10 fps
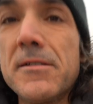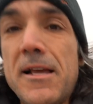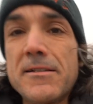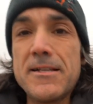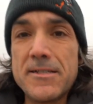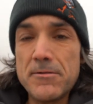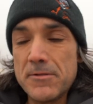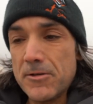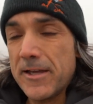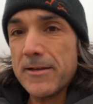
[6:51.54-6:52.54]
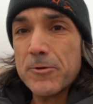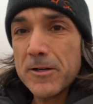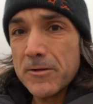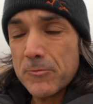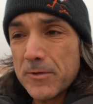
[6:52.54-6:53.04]
how does that sound? Okay, we're
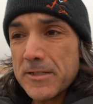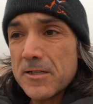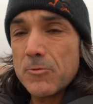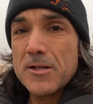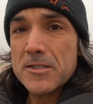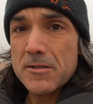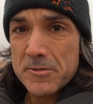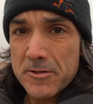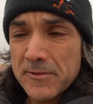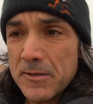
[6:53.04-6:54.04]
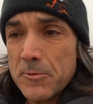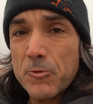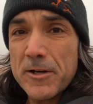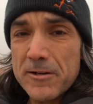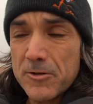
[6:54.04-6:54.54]
gonna he's gonna watch us observantly, but
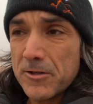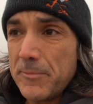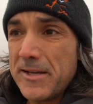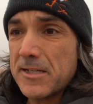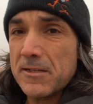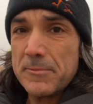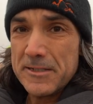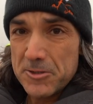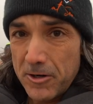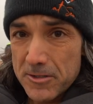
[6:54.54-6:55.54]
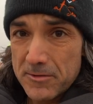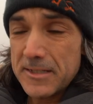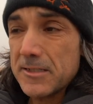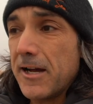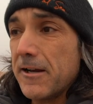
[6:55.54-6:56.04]
we are going to basically be in charge of the
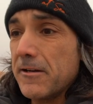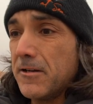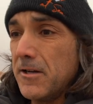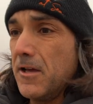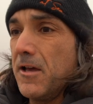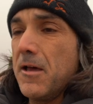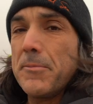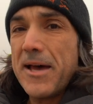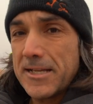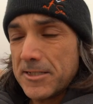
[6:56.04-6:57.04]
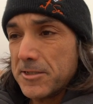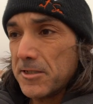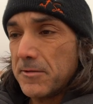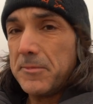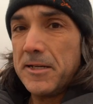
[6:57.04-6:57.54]
entire
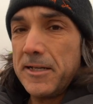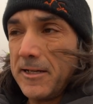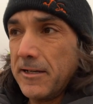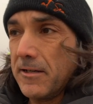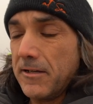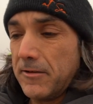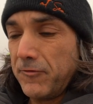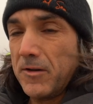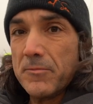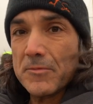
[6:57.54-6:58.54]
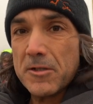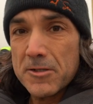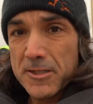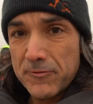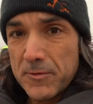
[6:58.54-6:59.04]
passage, meaning from okay.
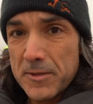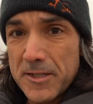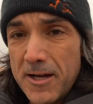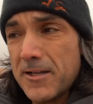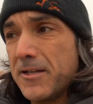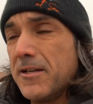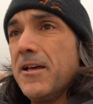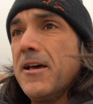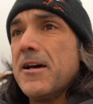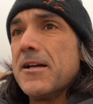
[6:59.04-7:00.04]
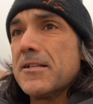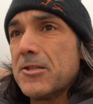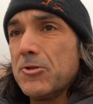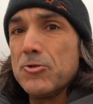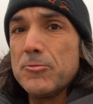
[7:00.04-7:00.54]
launching from the dock
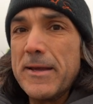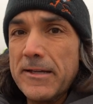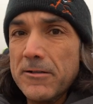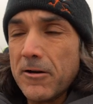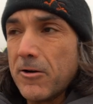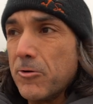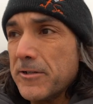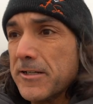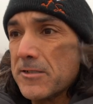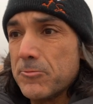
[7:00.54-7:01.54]
to making our coordinates,